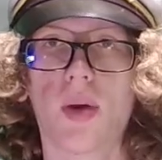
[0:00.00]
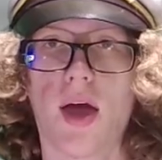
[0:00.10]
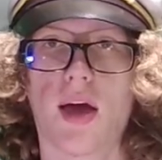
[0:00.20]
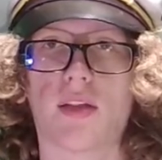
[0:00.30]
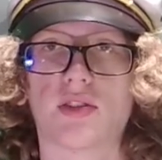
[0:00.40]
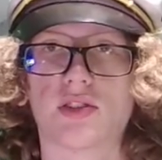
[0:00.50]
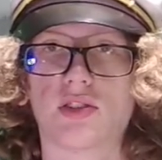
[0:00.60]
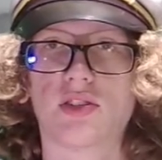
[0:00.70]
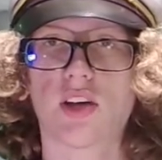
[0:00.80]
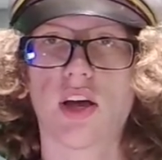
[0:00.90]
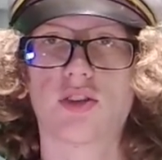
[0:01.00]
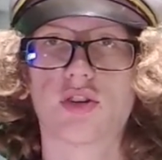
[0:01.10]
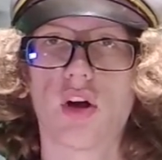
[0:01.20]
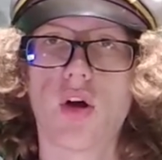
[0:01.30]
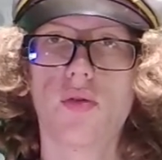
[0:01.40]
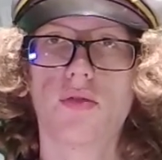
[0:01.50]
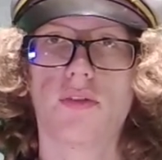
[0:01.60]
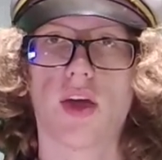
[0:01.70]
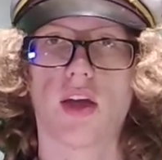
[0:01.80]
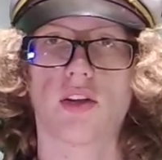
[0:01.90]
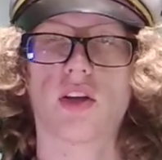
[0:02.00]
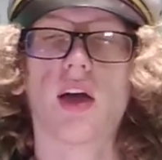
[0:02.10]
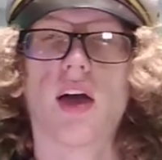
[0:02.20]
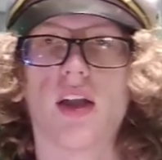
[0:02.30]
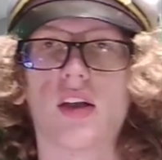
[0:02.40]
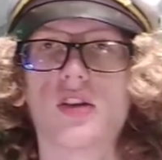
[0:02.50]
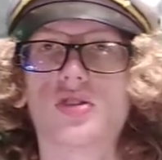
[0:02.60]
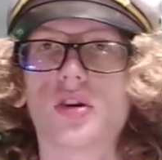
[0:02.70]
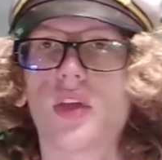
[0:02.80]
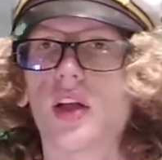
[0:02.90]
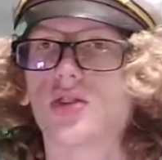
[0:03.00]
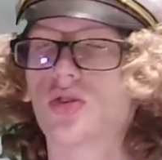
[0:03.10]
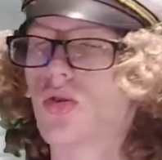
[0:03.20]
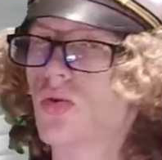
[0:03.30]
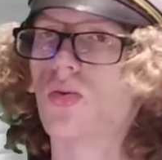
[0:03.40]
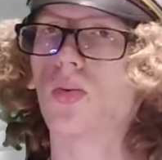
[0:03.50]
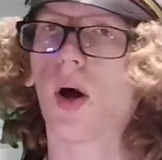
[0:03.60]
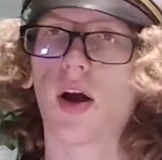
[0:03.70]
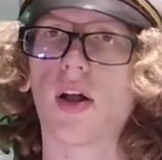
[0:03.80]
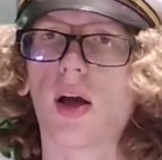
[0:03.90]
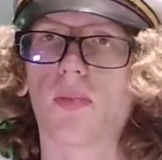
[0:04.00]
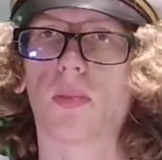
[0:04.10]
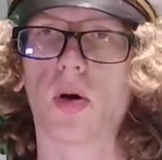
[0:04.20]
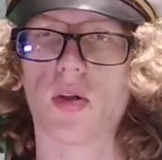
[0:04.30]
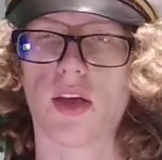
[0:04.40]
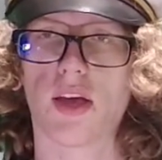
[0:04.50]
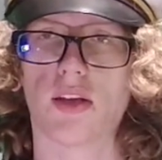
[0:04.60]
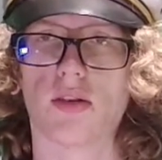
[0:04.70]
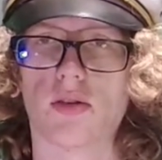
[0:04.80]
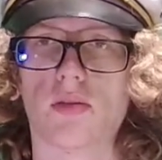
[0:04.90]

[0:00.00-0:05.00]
paths and decide your own fate, and ensure that you are not bullied.